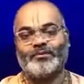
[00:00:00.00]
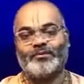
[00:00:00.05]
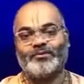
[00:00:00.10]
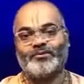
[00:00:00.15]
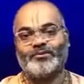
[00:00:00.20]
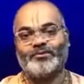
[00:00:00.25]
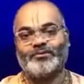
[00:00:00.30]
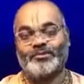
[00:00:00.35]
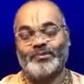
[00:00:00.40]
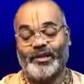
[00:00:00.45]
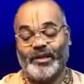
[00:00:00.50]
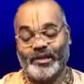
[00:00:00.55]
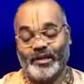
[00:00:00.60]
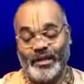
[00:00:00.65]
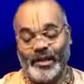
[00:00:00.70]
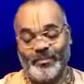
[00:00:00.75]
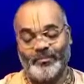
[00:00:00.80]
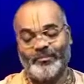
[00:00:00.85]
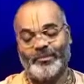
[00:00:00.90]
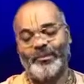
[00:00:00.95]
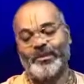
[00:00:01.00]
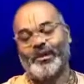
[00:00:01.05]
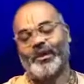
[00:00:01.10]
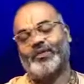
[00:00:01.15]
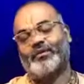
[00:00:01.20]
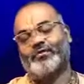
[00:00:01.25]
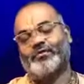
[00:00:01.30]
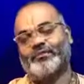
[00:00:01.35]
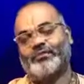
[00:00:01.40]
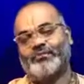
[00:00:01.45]
So they come
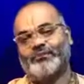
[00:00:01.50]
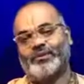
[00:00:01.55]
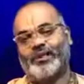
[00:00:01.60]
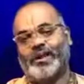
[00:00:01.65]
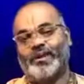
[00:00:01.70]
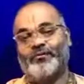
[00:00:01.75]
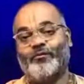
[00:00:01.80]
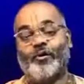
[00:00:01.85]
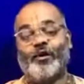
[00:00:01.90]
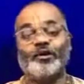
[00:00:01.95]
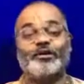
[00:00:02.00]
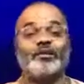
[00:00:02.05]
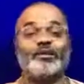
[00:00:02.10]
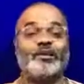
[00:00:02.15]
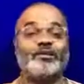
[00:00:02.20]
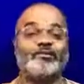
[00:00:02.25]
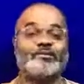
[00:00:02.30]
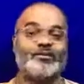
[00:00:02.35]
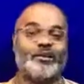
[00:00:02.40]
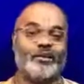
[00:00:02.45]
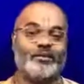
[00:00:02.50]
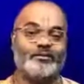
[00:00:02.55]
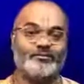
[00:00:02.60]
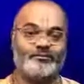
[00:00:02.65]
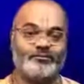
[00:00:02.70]
down, and what they say?